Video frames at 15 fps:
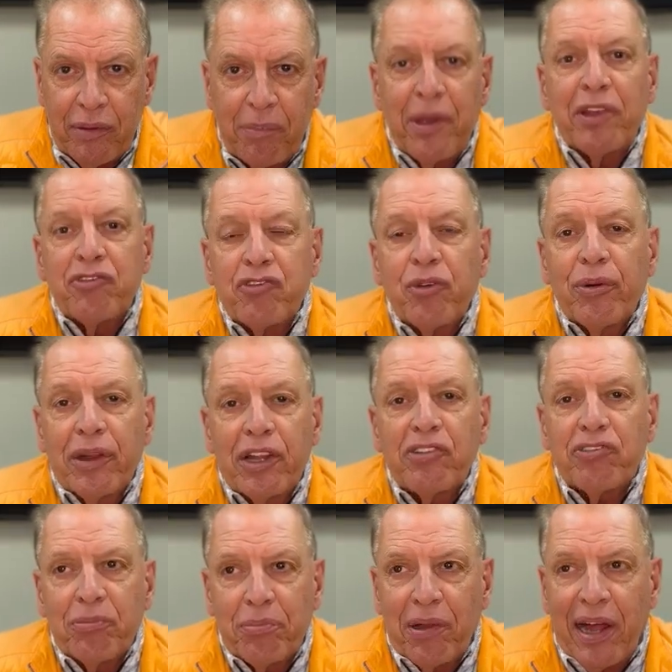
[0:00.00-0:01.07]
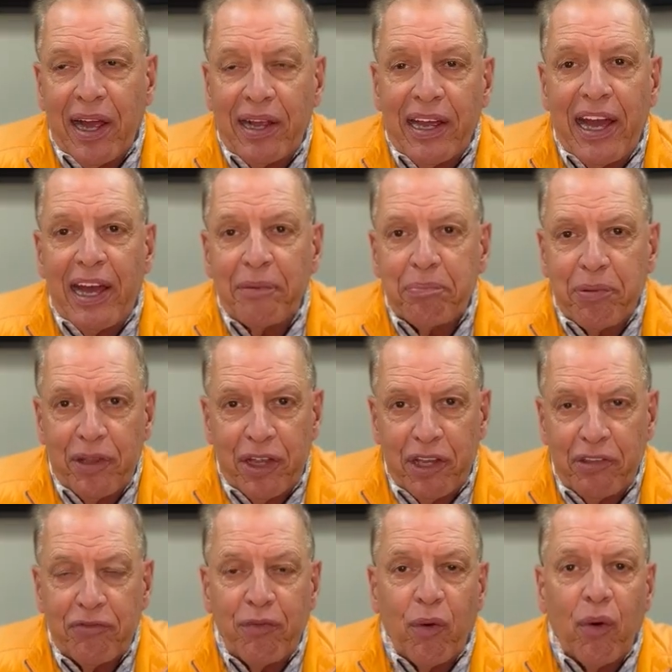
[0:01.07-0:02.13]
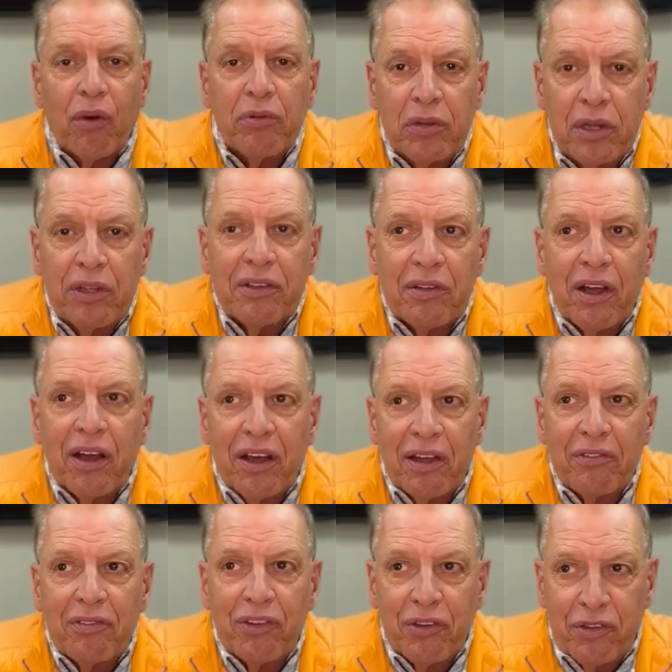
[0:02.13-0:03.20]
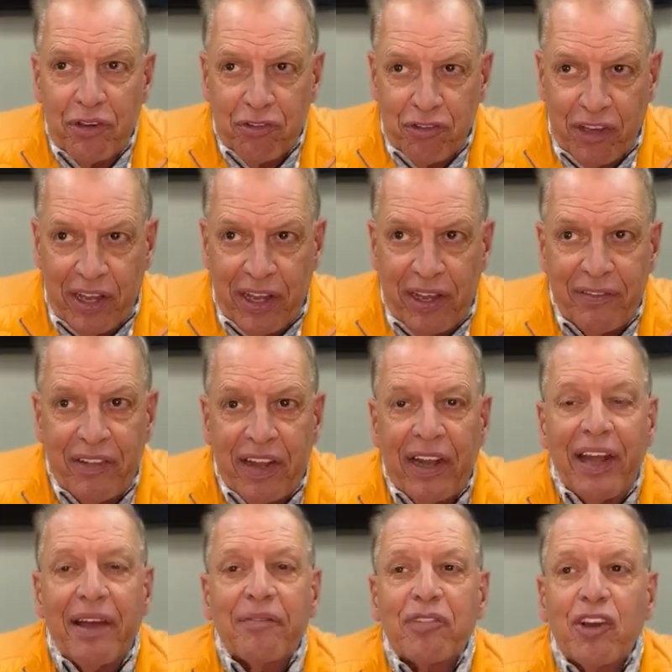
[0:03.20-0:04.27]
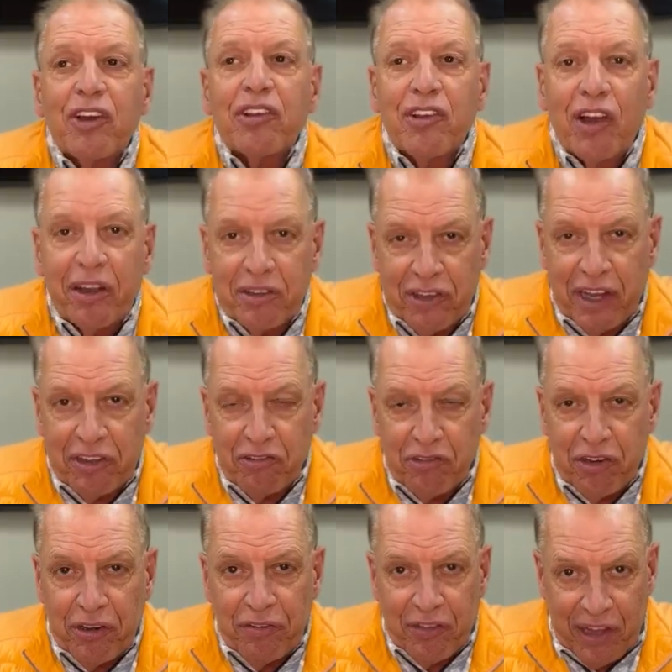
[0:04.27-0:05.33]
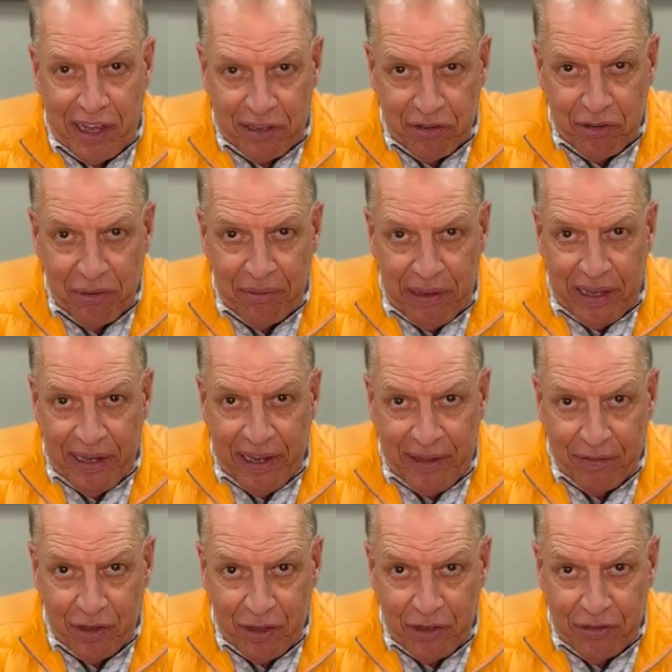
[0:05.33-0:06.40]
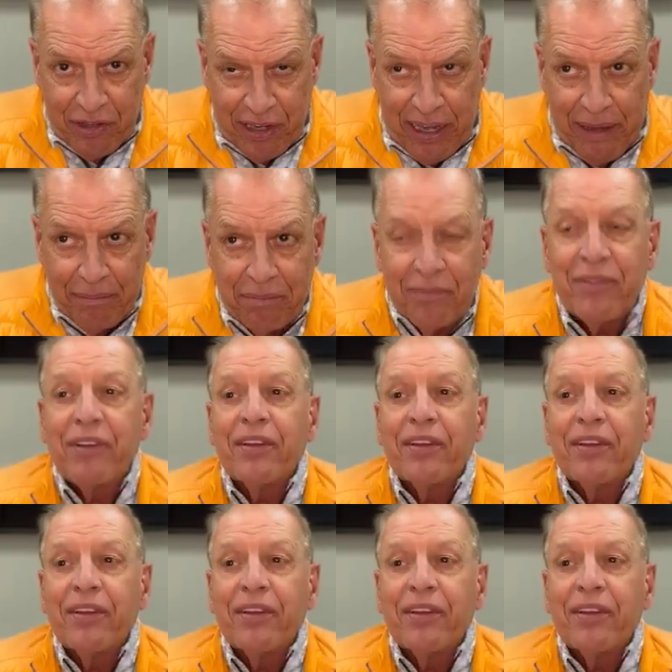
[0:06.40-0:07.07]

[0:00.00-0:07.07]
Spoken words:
Be sure and eat some black-eyed peas for New Year's Eve, and have good luck next year. Thank you, and have a good time.